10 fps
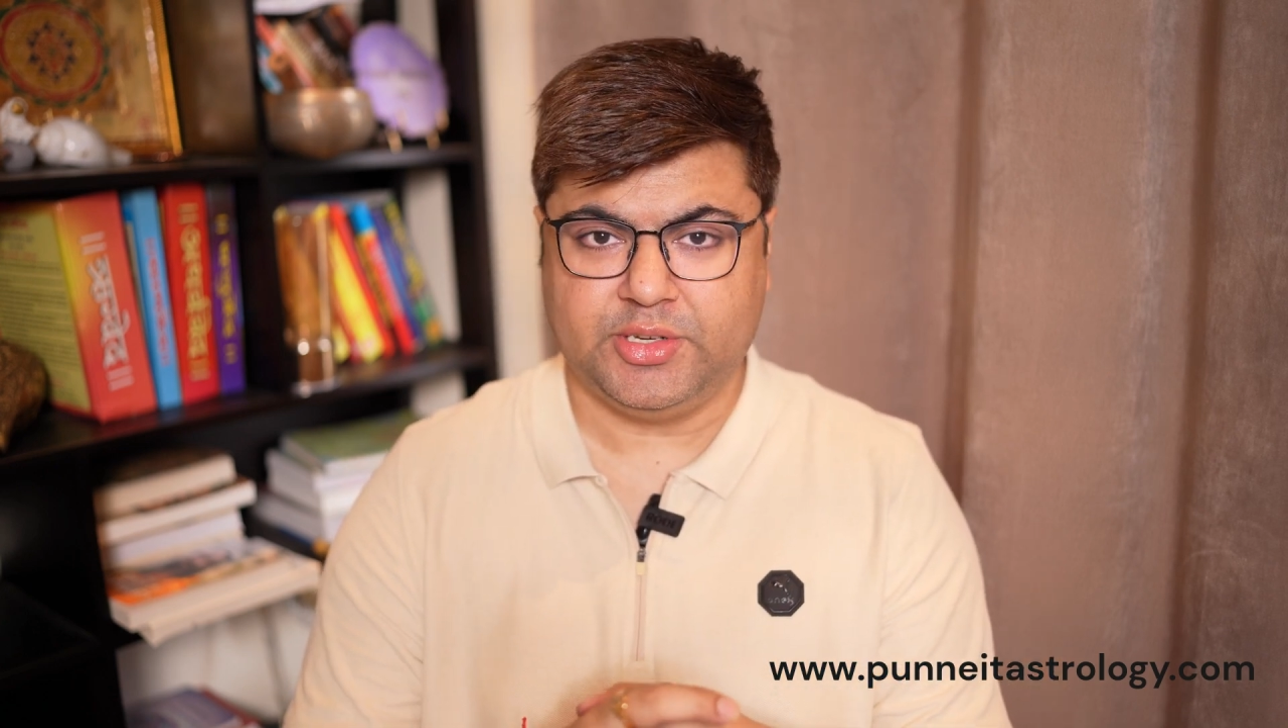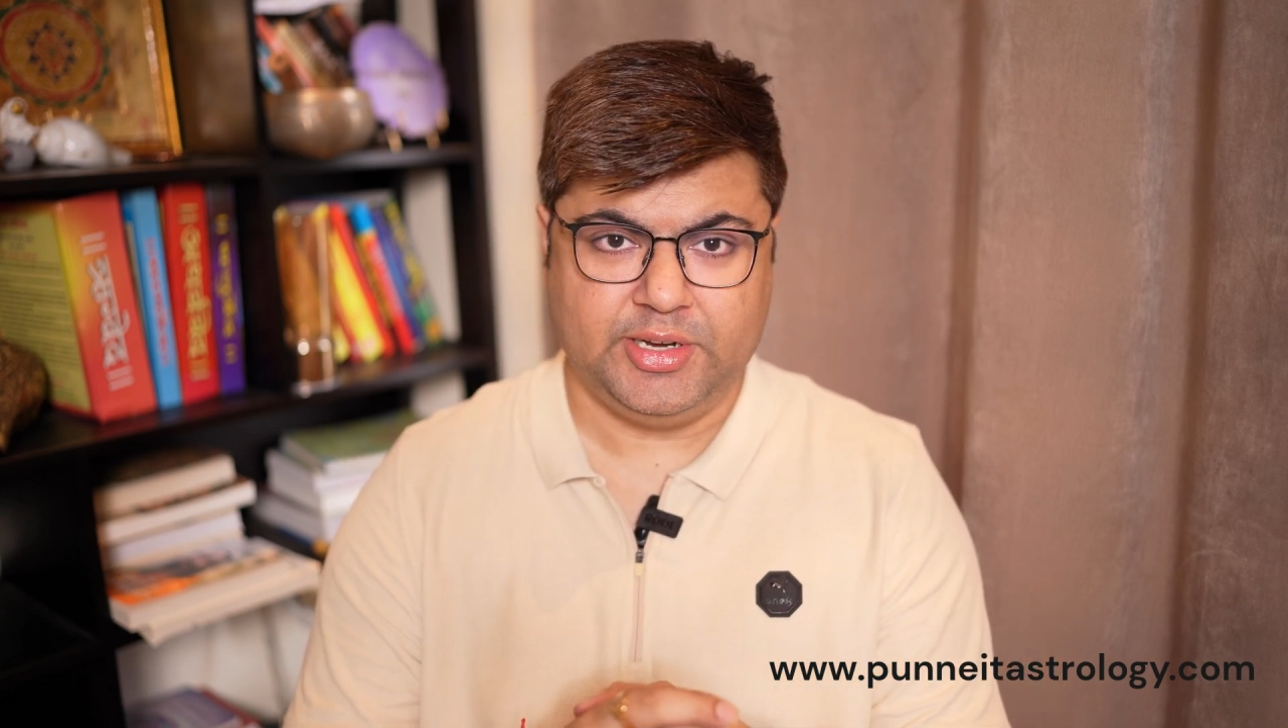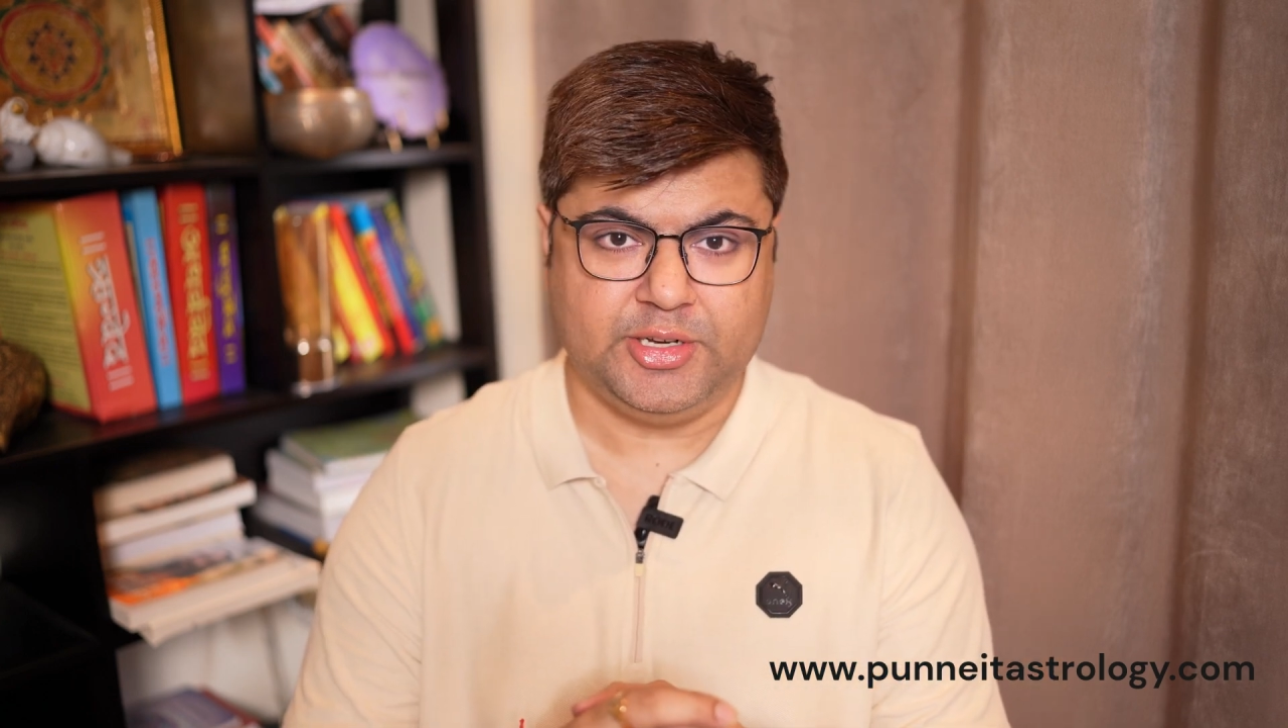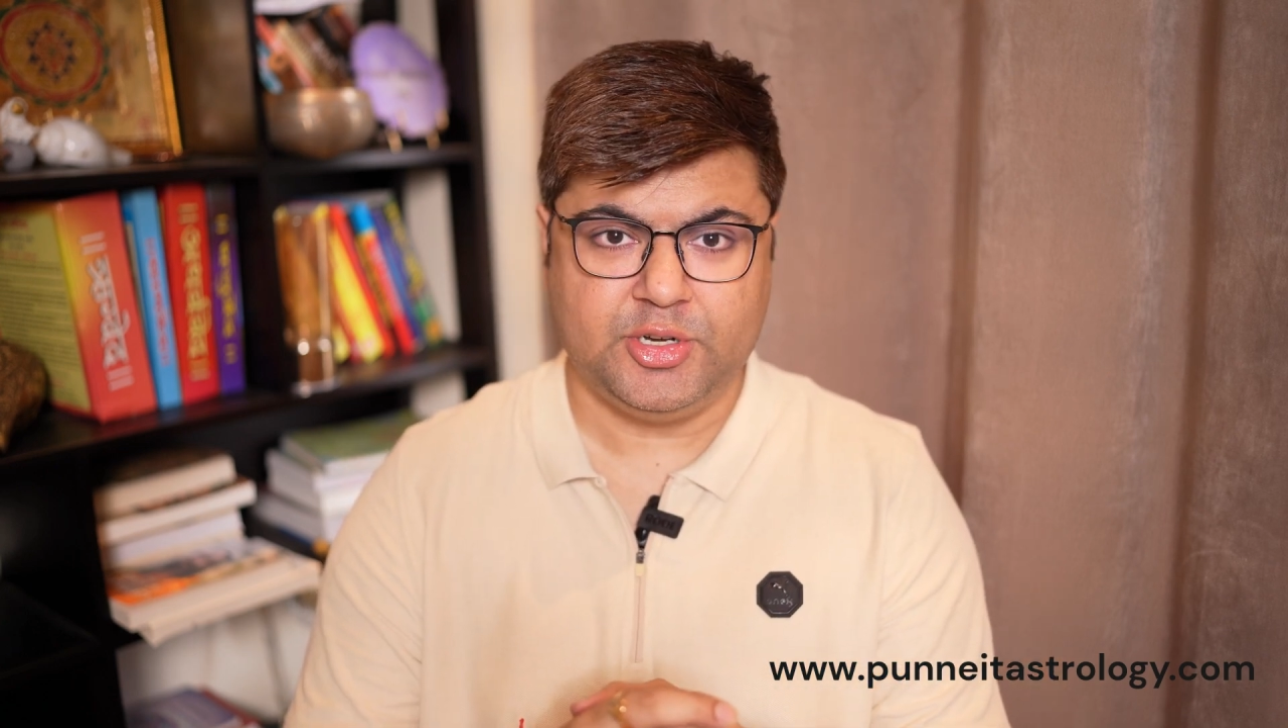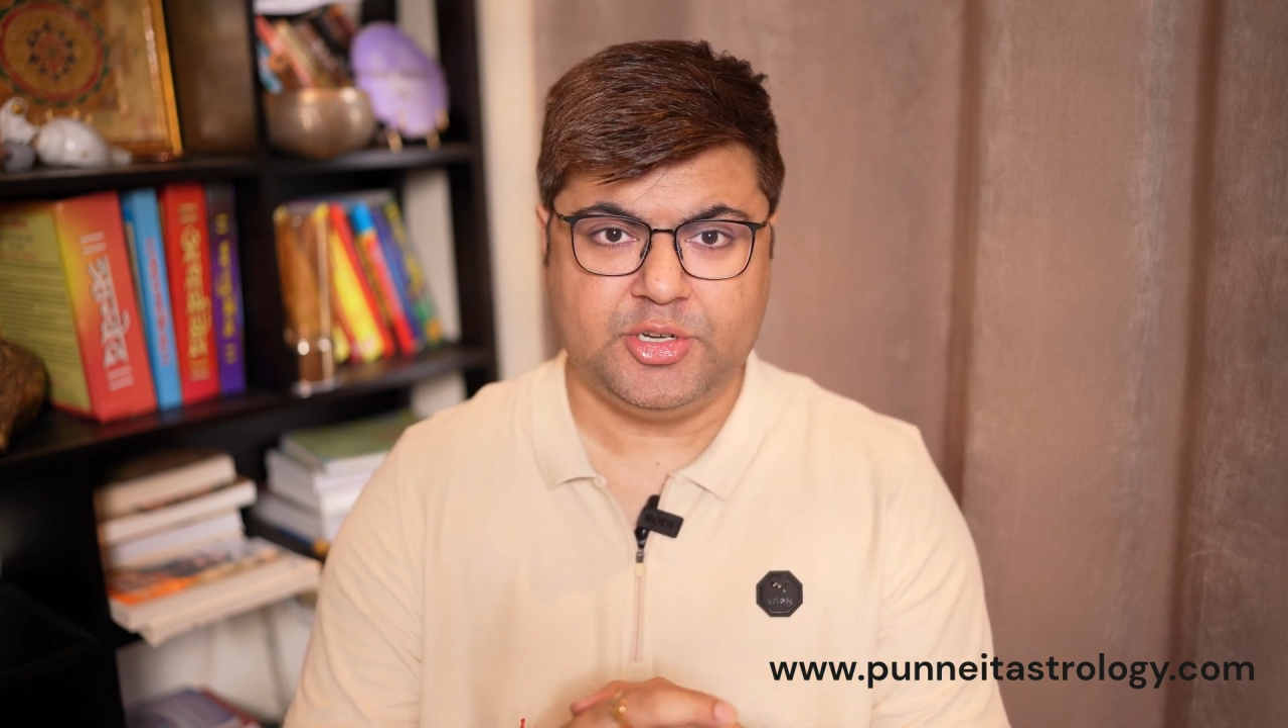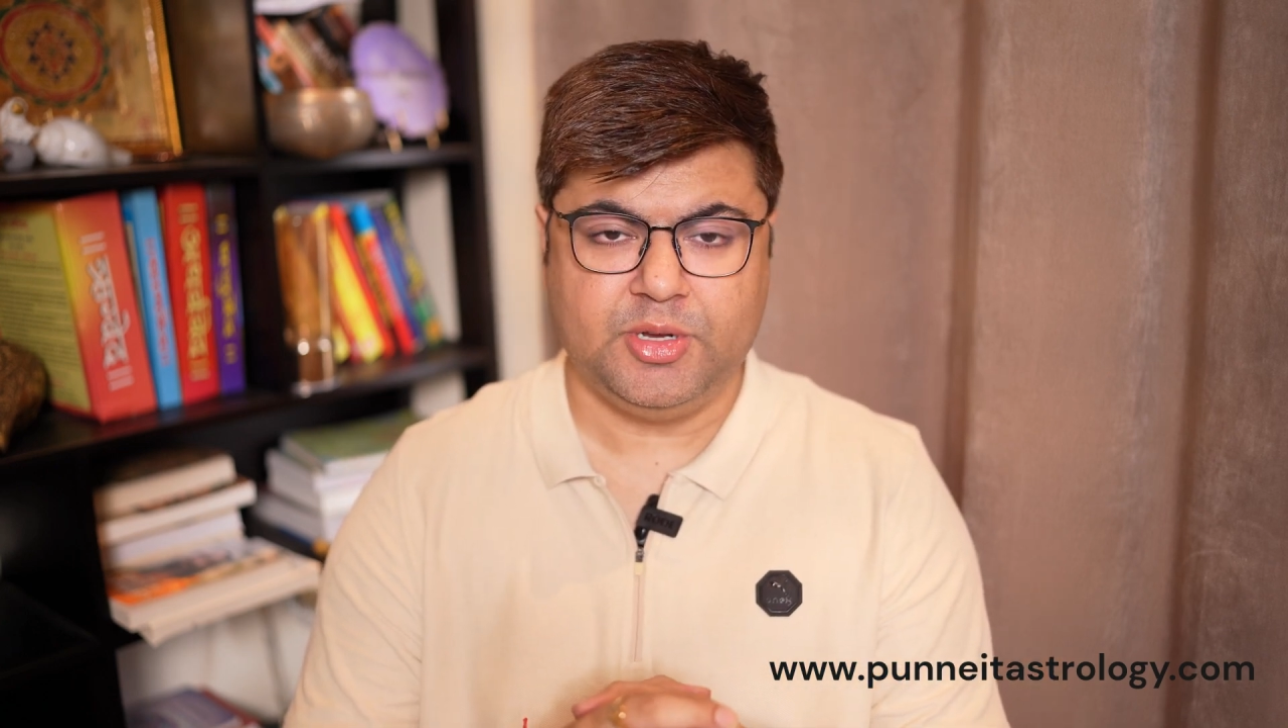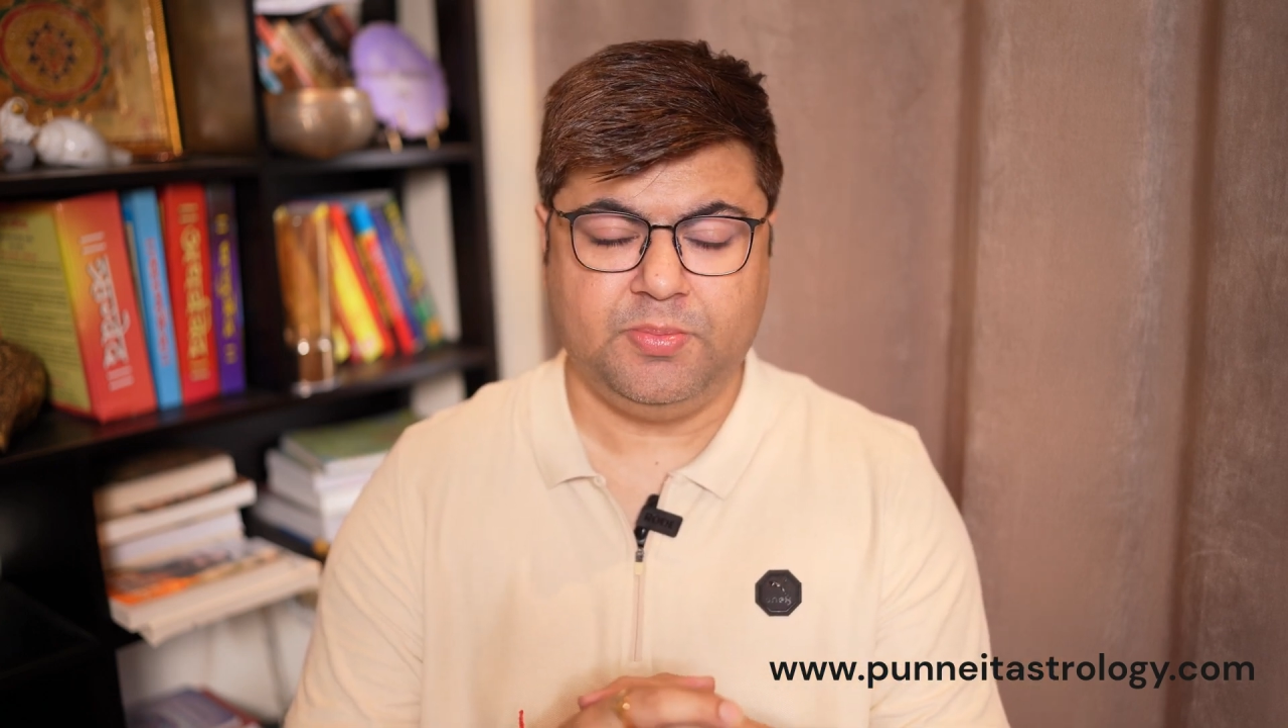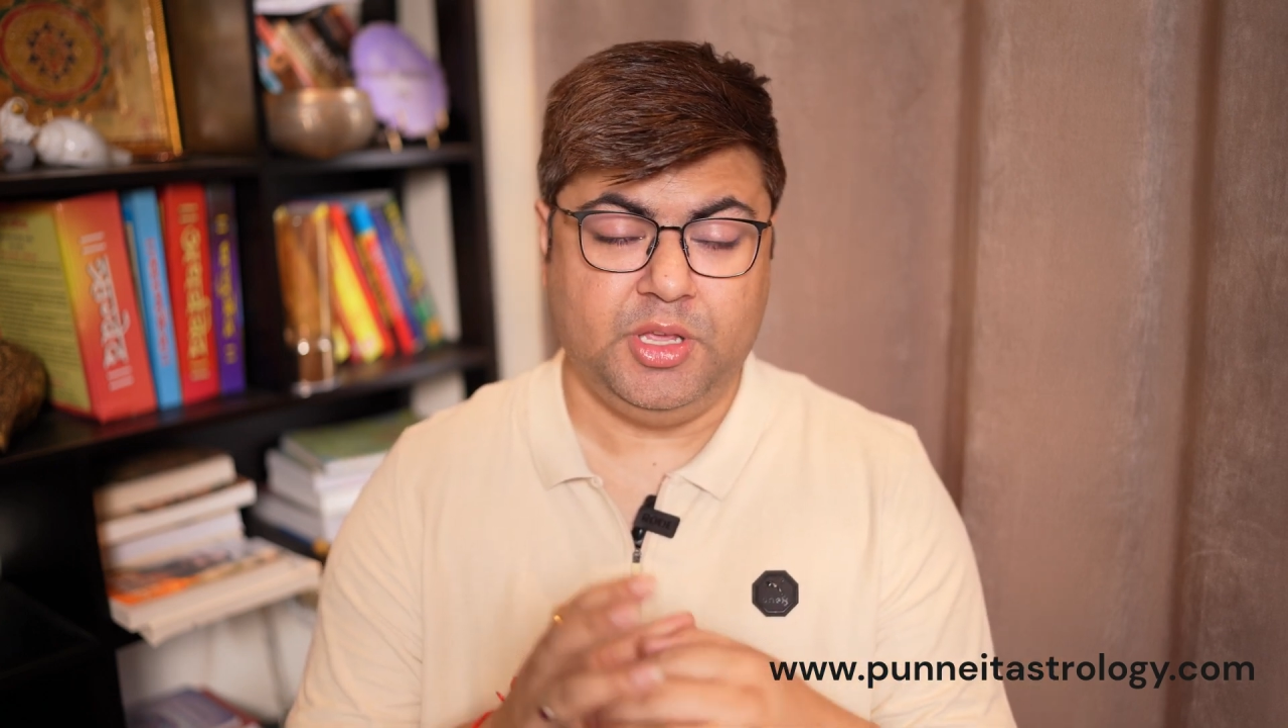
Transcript: relationship.